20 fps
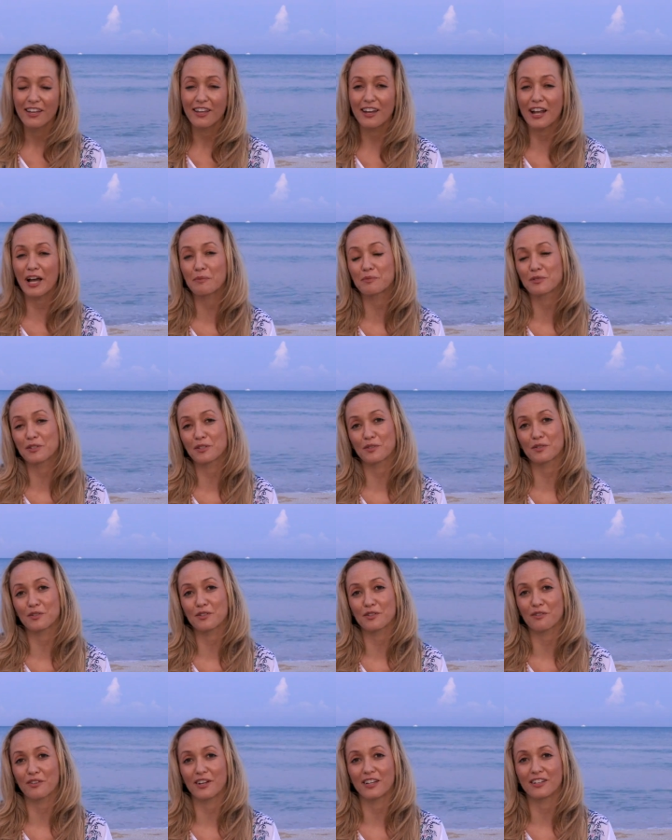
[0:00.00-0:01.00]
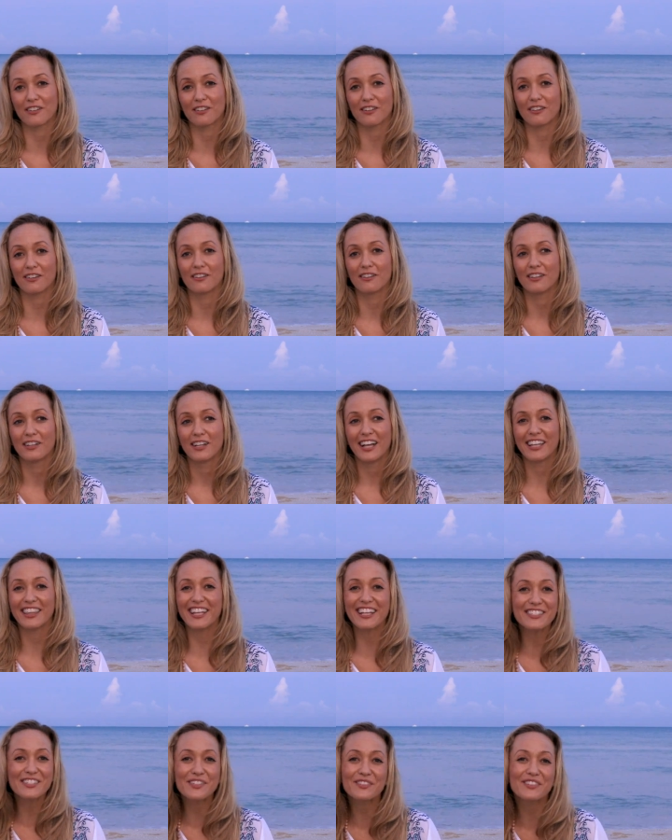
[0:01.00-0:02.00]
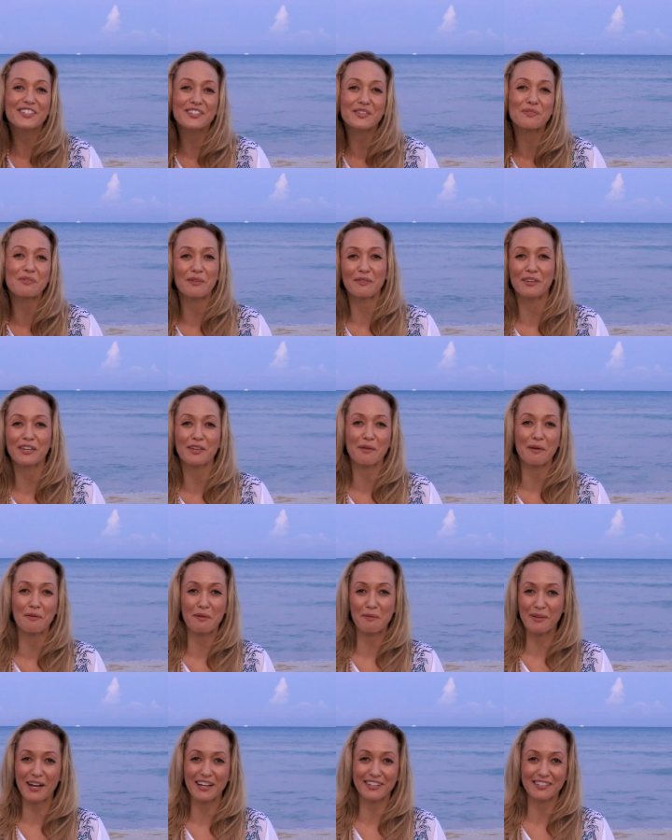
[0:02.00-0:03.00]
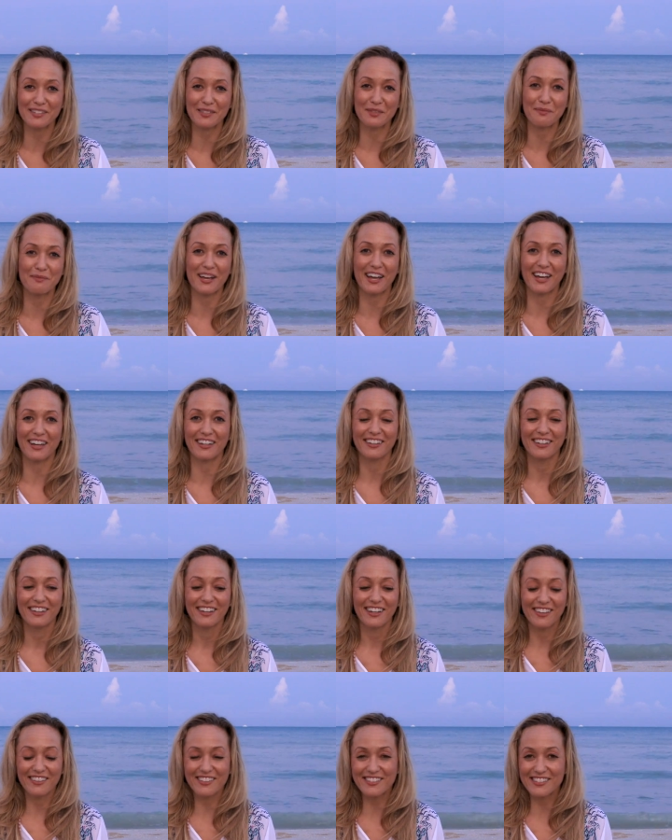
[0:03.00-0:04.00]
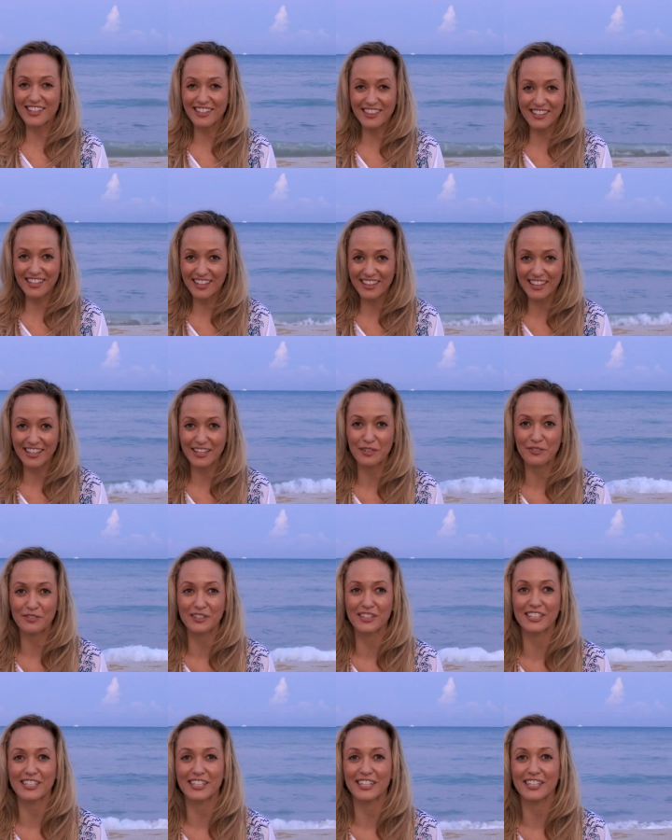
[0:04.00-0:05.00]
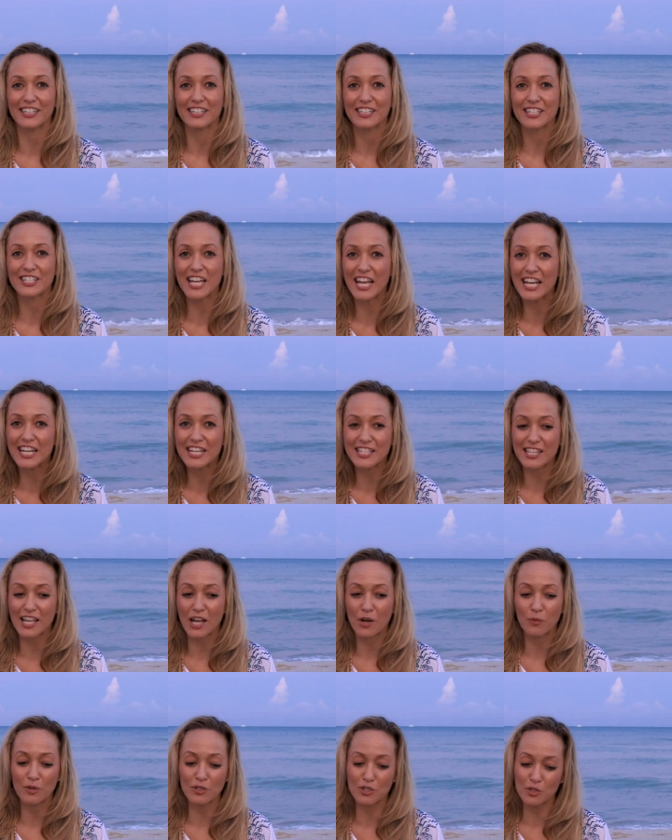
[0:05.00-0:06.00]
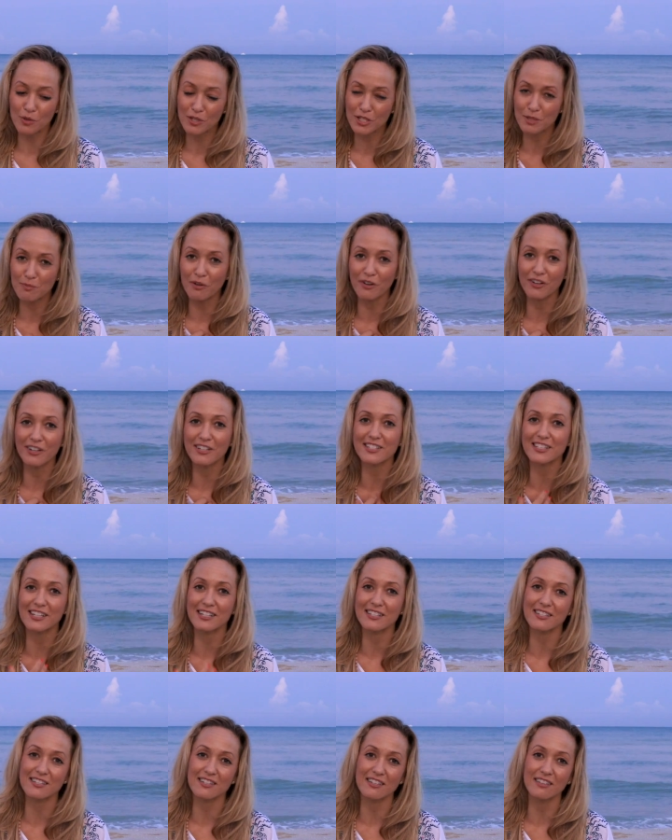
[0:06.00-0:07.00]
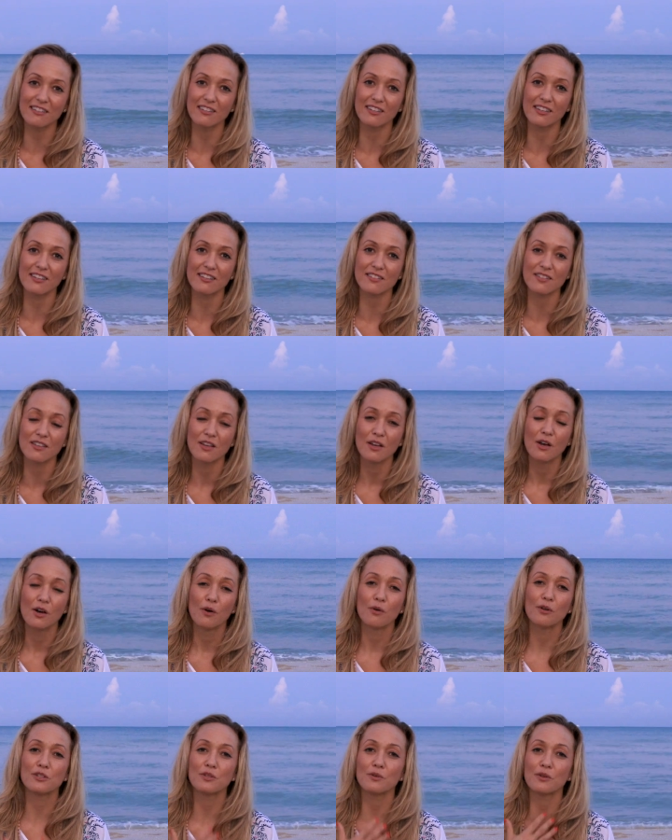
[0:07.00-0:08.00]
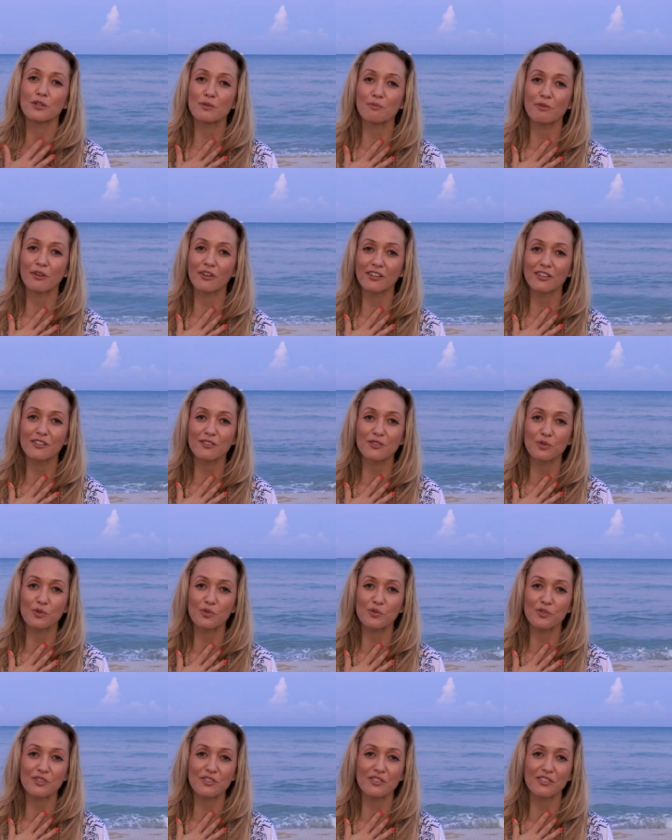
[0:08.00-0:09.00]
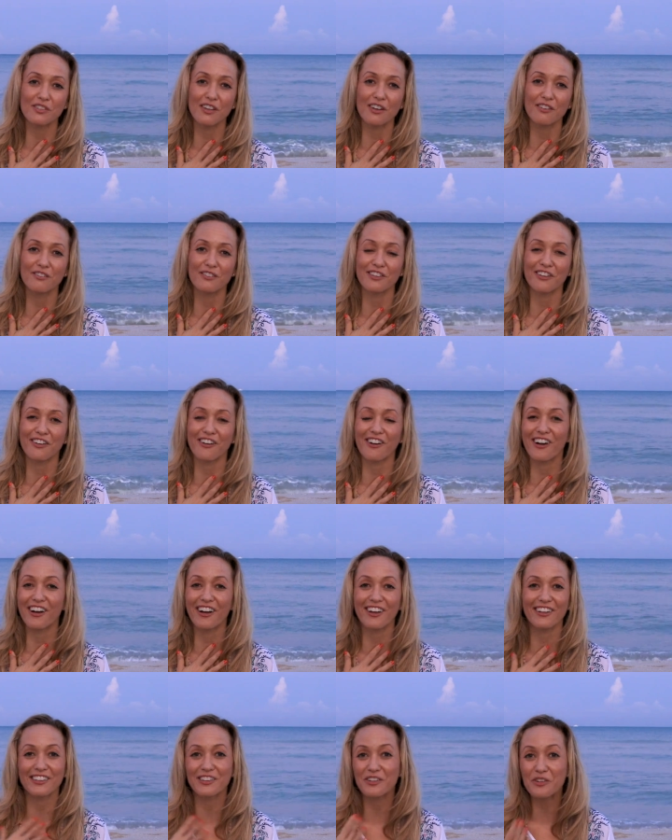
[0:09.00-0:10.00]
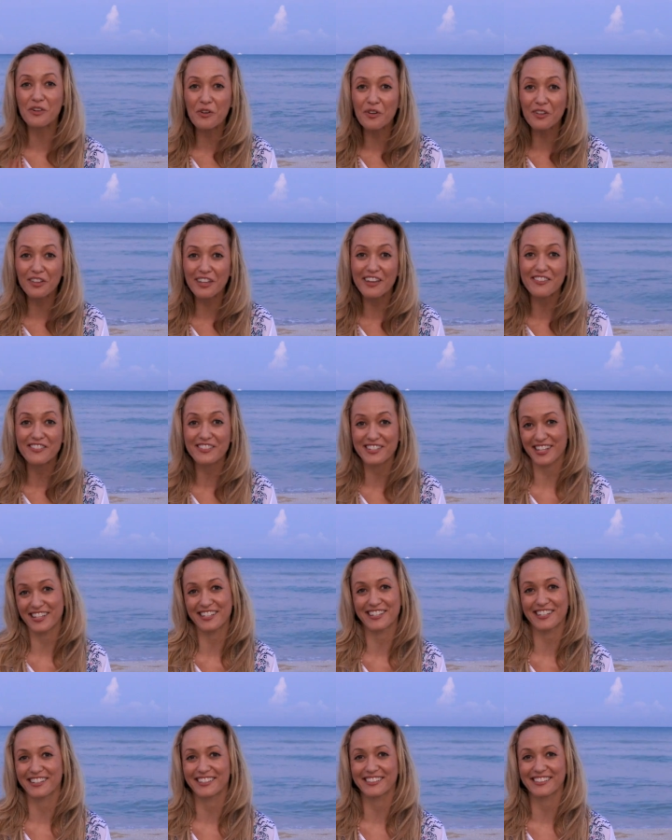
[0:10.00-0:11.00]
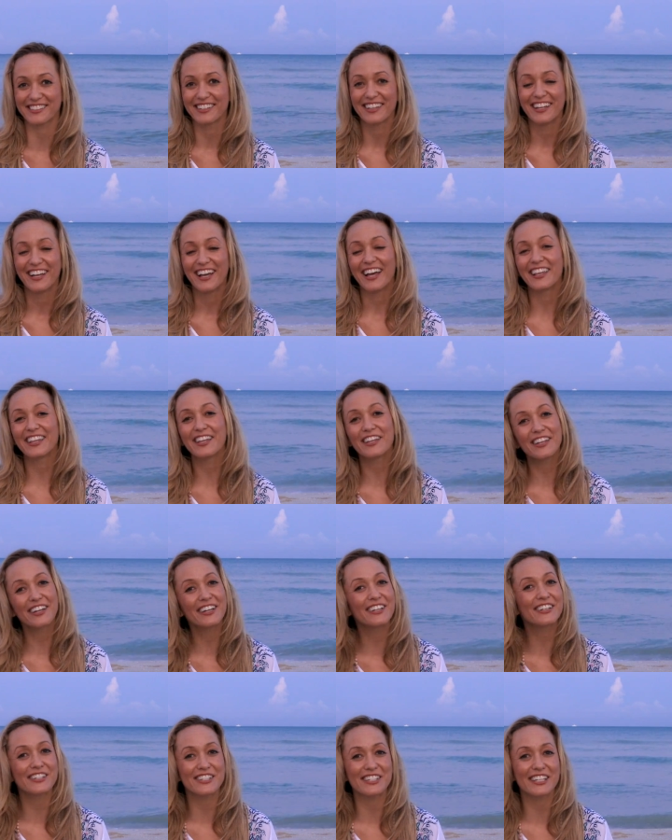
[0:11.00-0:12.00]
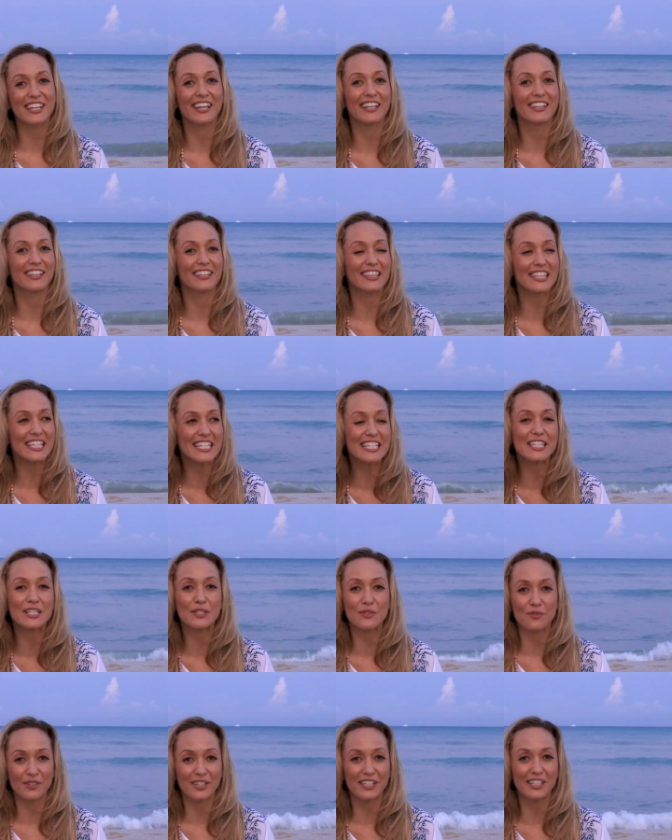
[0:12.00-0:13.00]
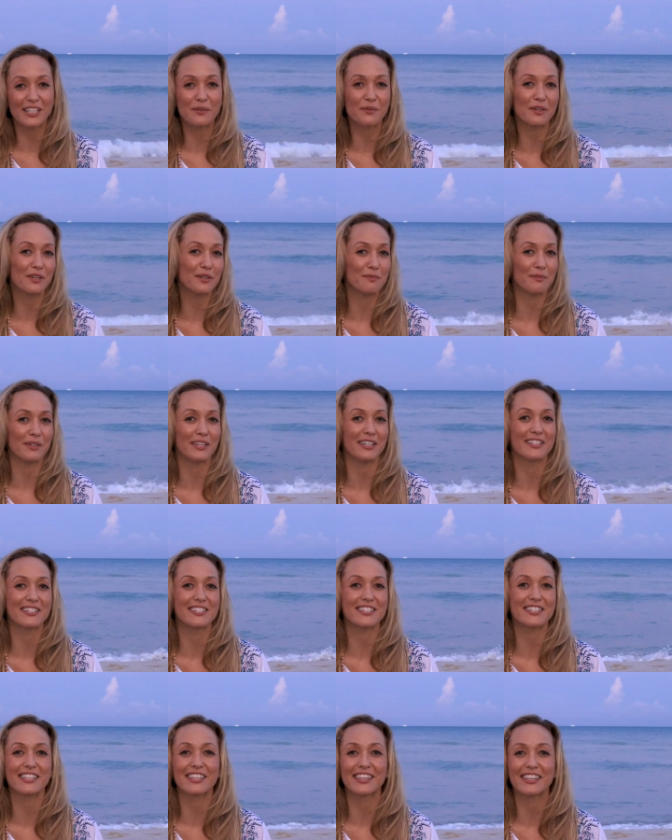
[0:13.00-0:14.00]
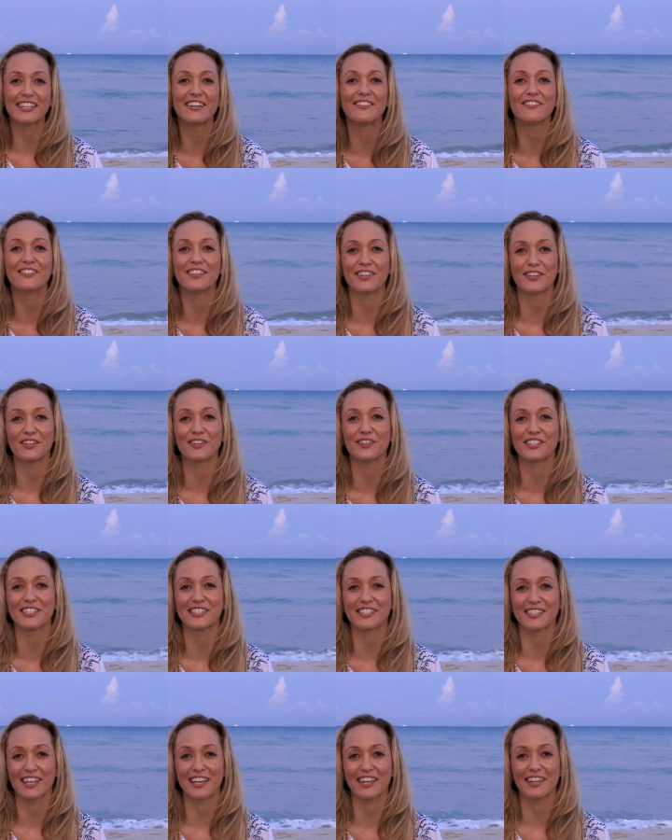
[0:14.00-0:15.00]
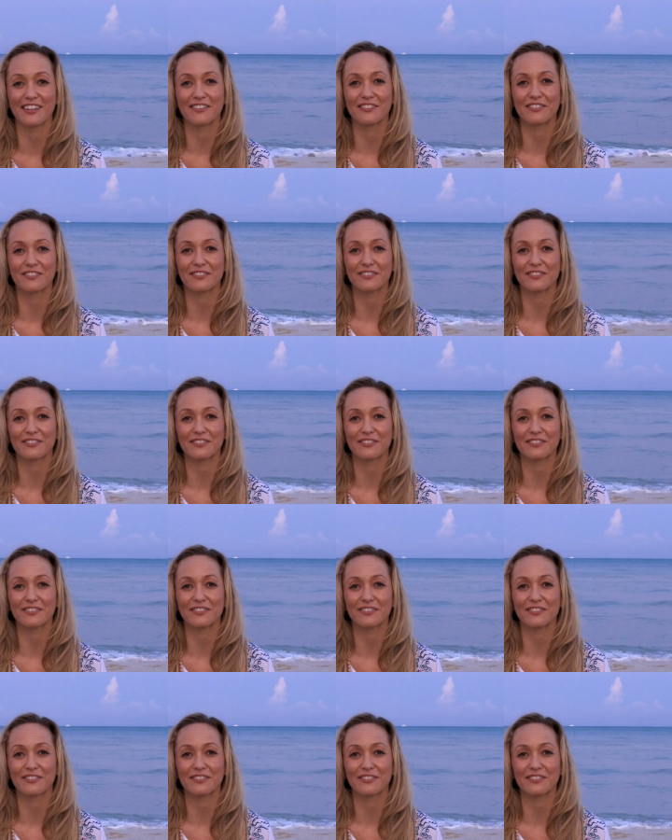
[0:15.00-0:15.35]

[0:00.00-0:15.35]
and absolute surrender. And that's the reason why we keep coming back to the mat. And there's nothing that can really change that. Once you experience that stillness, once you experience universal love in your heart, then your whole life changes. And then you understand that this is really what it means to live the yogi's life.